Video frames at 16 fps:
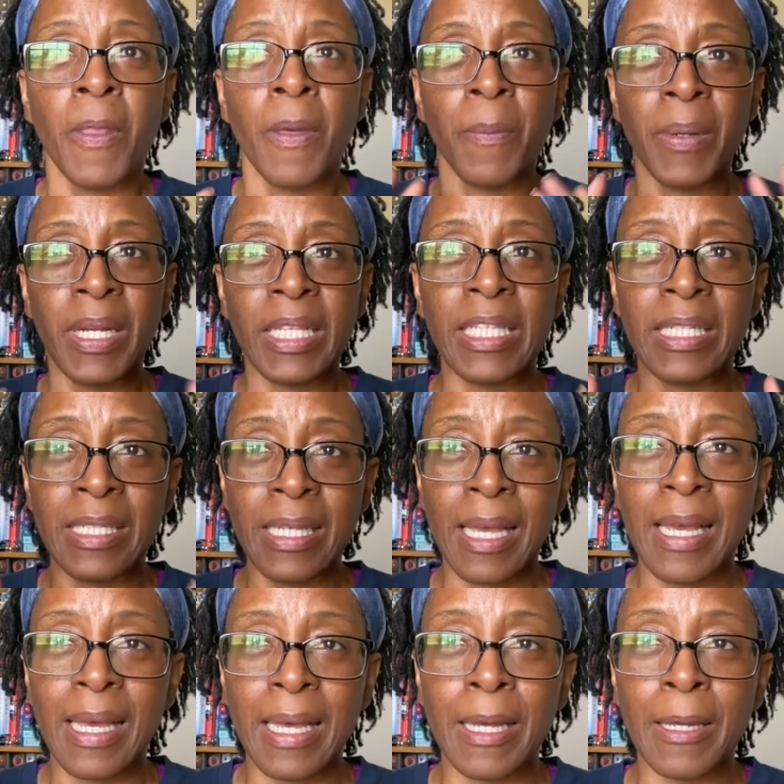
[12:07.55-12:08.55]
but at the
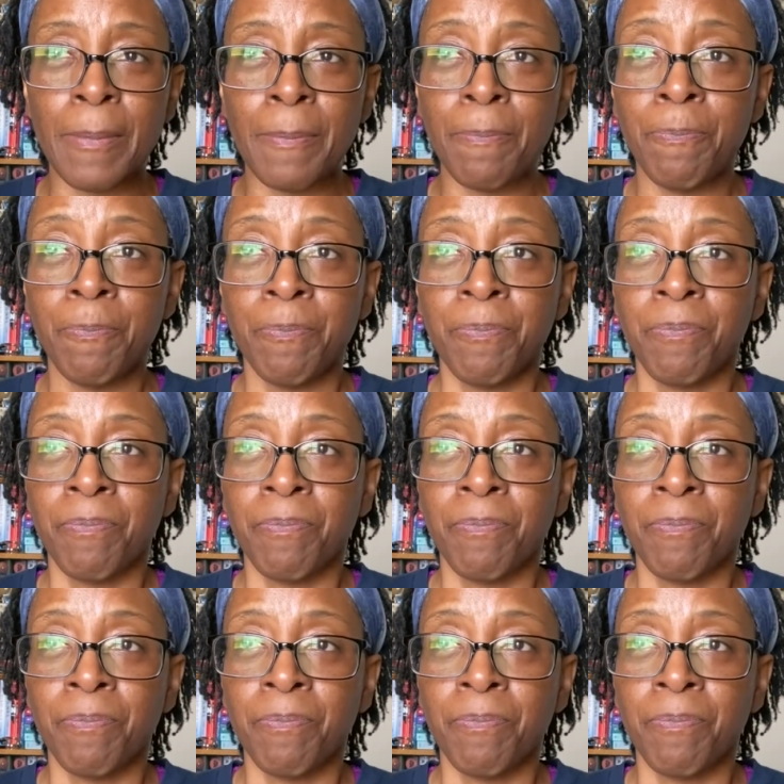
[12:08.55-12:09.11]
time,